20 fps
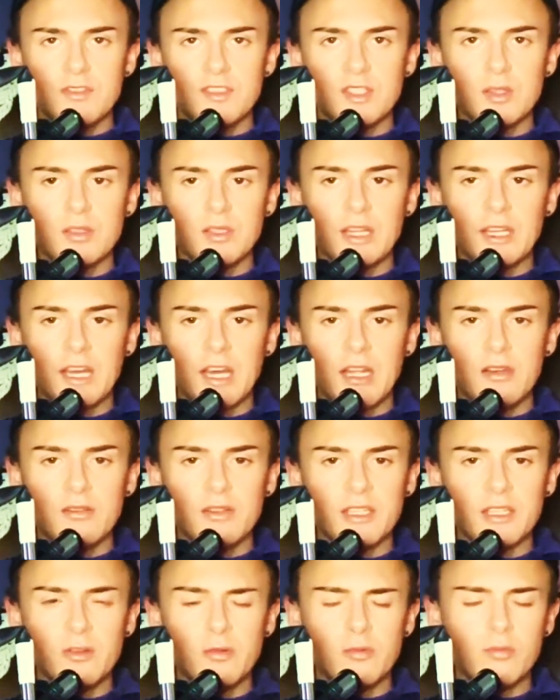So, like, I don't
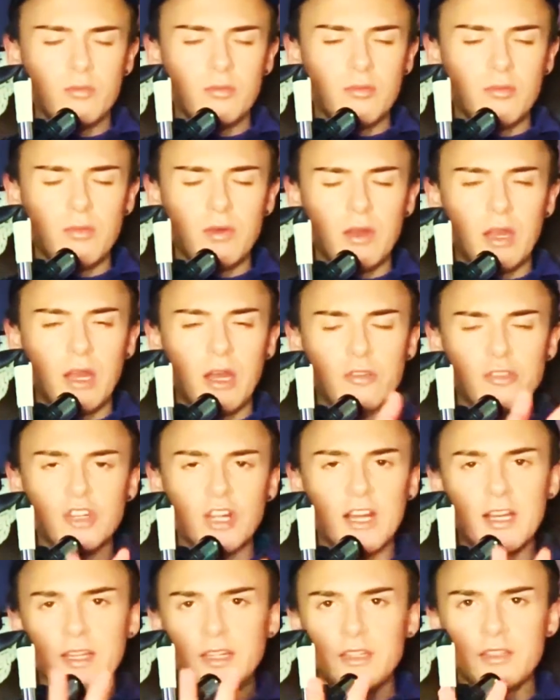think I'll
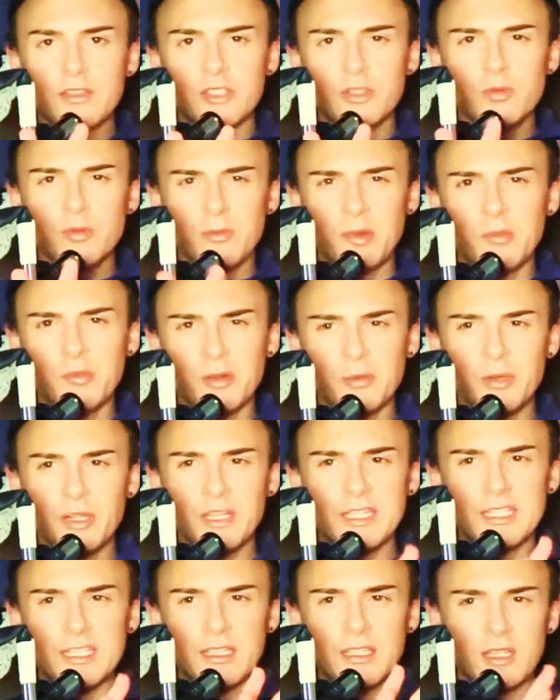try to remember to put
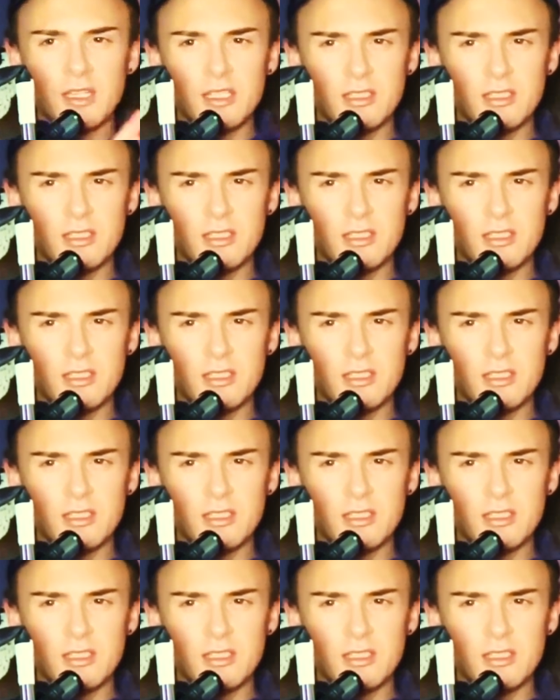it in the